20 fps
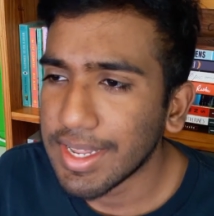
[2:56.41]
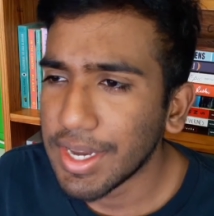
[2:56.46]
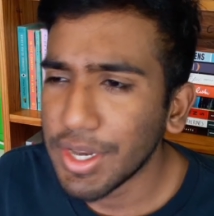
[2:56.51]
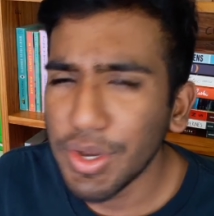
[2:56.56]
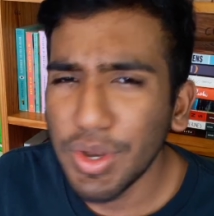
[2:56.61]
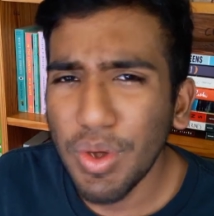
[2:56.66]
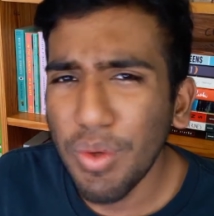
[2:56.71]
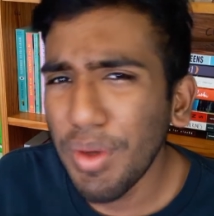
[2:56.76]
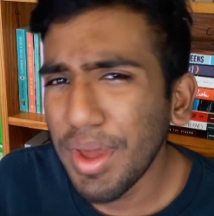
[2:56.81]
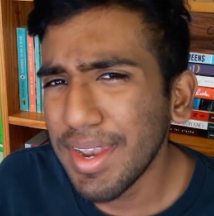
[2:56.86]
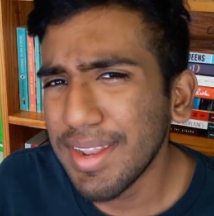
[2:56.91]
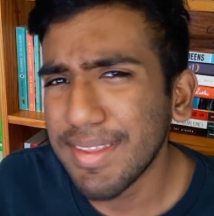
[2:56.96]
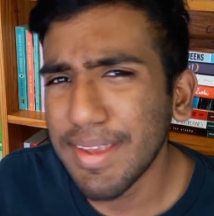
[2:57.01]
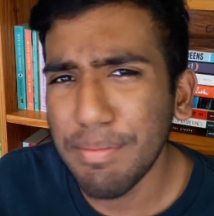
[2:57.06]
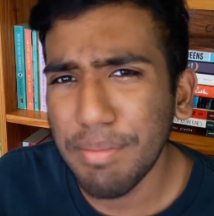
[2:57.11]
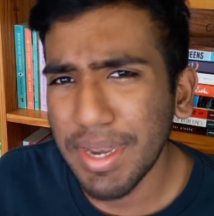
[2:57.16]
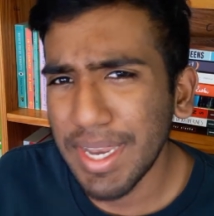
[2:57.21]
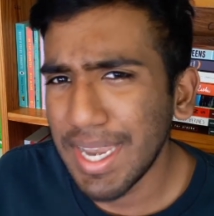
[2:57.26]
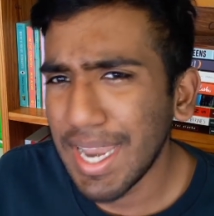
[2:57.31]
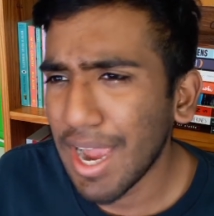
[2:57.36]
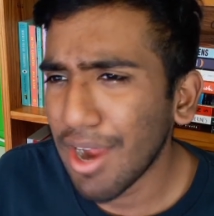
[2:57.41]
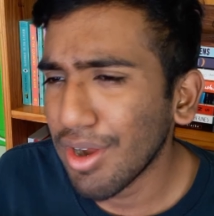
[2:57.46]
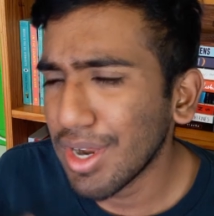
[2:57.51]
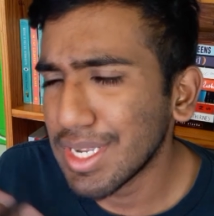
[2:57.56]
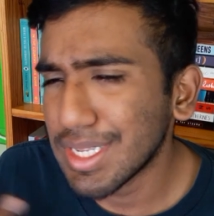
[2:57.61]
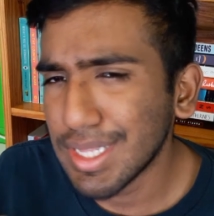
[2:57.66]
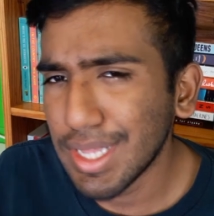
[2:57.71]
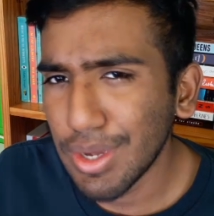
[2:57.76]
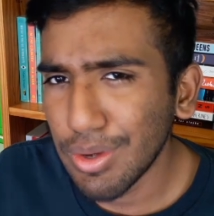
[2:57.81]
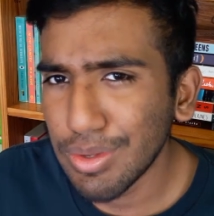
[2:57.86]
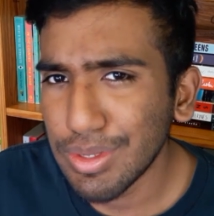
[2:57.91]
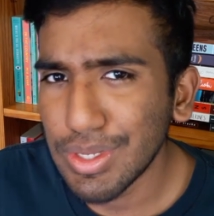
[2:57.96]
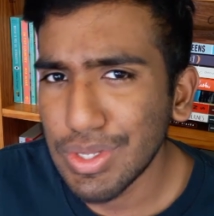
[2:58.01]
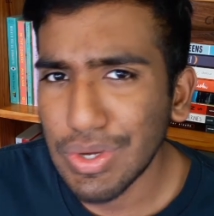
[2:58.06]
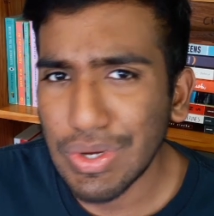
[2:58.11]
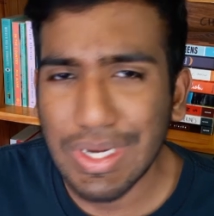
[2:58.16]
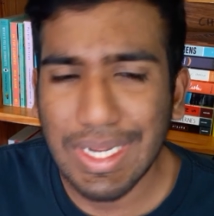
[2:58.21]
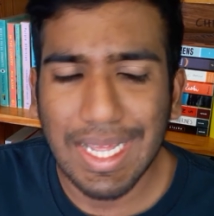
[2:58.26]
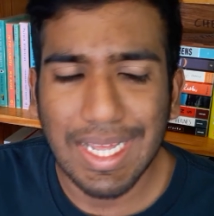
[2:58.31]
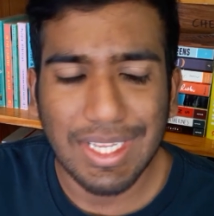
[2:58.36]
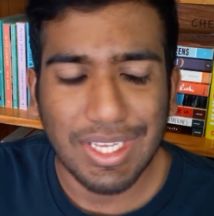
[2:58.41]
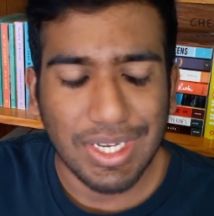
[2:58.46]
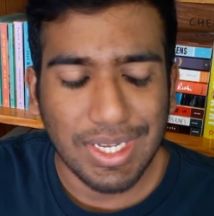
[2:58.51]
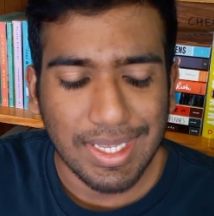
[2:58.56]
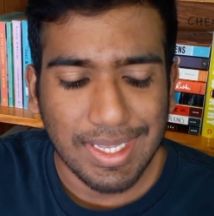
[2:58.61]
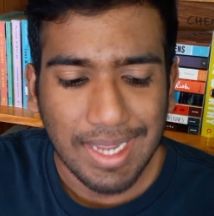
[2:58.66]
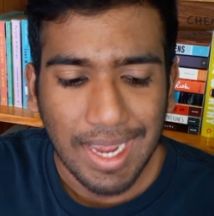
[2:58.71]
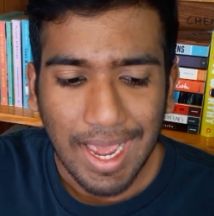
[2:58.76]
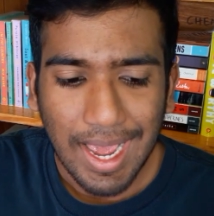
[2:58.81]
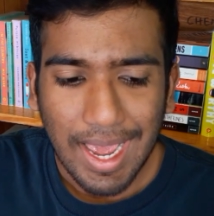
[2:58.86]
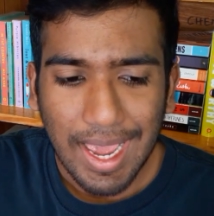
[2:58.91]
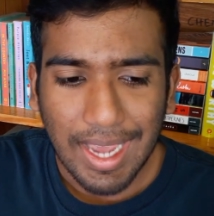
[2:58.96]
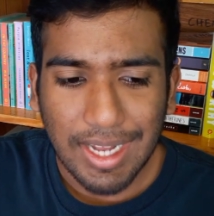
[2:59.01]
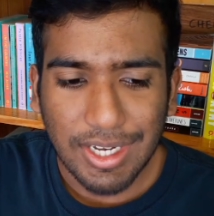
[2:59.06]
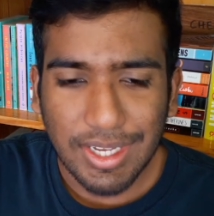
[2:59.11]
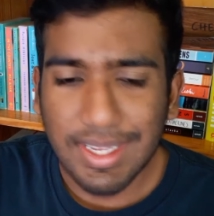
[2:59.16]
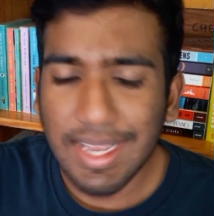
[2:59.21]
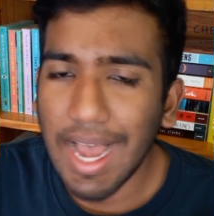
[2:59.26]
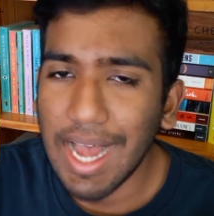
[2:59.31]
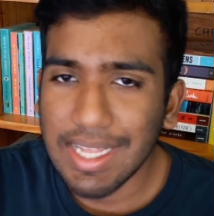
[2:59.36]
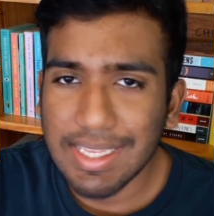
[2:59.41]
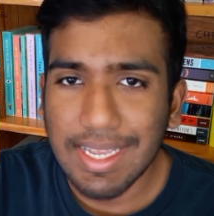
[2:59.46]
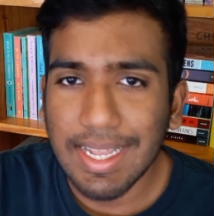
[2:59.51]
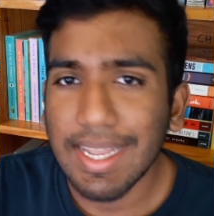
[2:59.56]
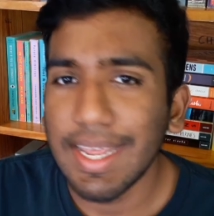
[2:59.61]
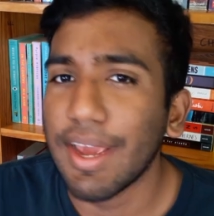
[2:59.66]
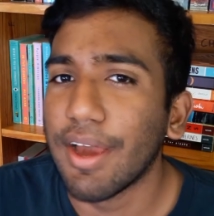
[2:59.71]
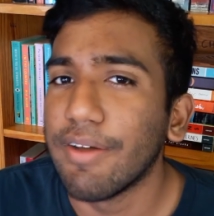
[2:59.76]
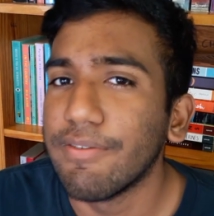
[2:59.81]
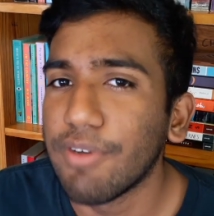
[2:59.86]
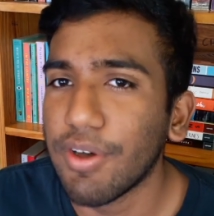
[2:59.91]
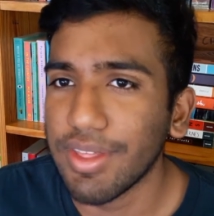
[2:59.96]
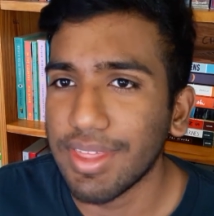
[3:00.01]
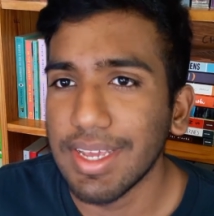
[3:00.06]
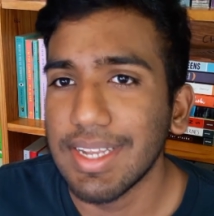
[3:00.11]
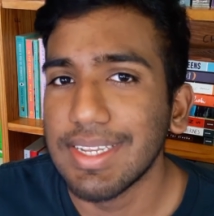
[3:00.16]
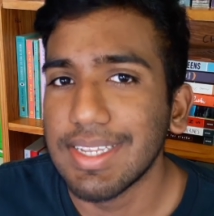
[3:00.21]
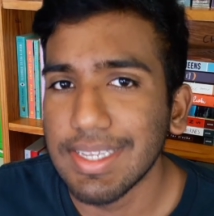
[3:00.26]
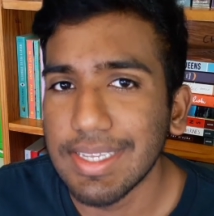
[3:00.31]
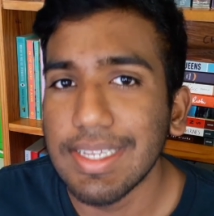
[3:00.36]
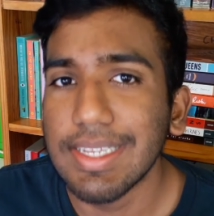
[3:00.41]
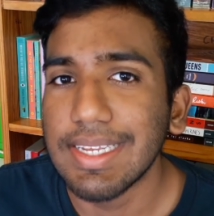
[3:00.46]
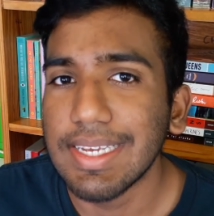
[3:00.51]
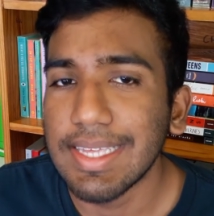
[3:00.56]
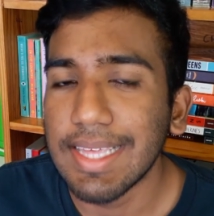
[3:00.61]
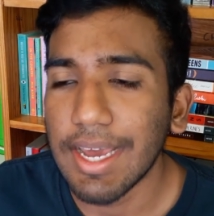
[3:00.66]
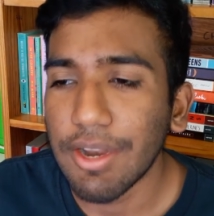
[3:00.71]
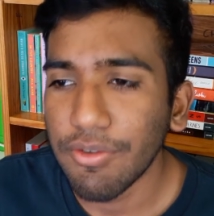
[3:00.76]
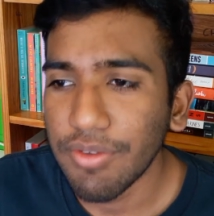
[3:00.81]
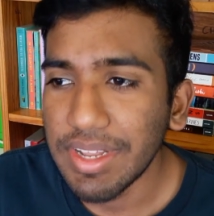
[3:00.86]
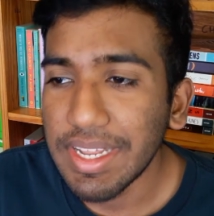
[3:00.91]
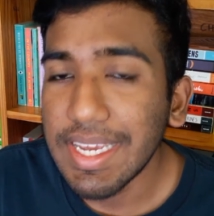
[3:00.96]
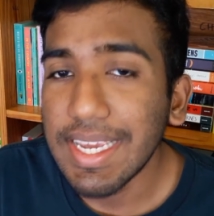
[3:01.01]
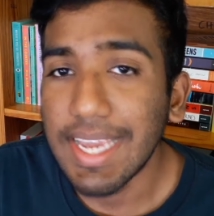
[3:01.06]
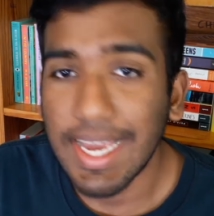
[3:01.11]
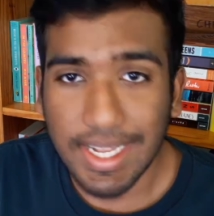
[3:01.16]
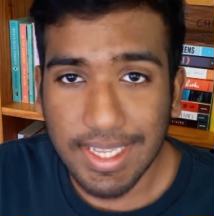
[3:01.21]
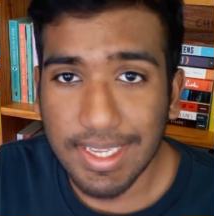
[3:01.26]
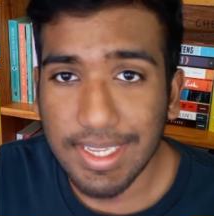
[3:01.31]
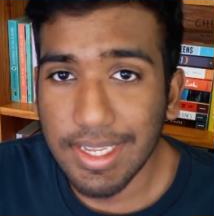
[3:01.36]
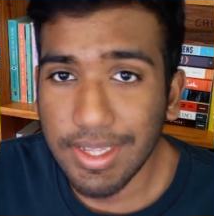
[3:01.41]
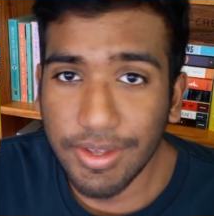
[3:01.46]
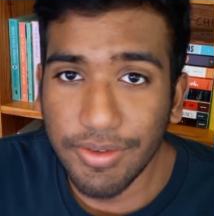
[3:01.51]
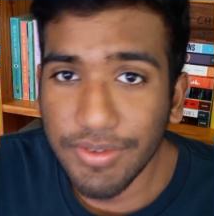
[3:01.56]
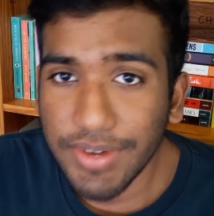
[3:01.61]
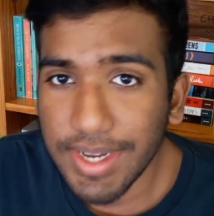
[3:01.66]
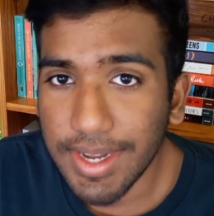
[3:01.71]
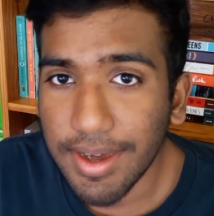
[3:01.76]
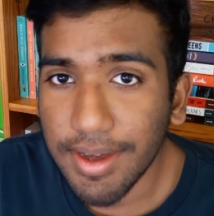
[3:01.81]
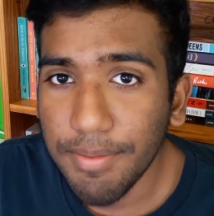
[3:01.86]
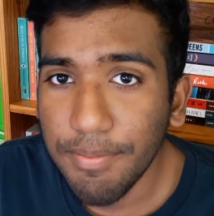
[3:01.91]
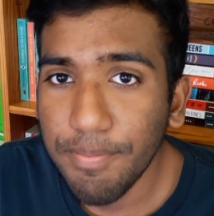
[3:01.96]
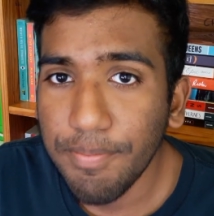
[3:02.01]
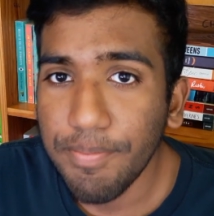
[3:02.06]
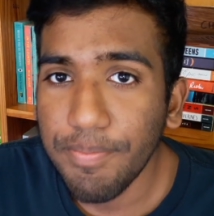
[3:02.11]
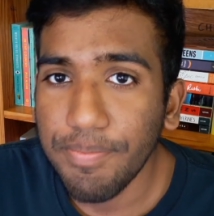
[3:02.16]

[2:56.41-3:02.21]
And you know when somebody narrates their own story, that's just, it just adds a layer of authenticity that really gets to the reader.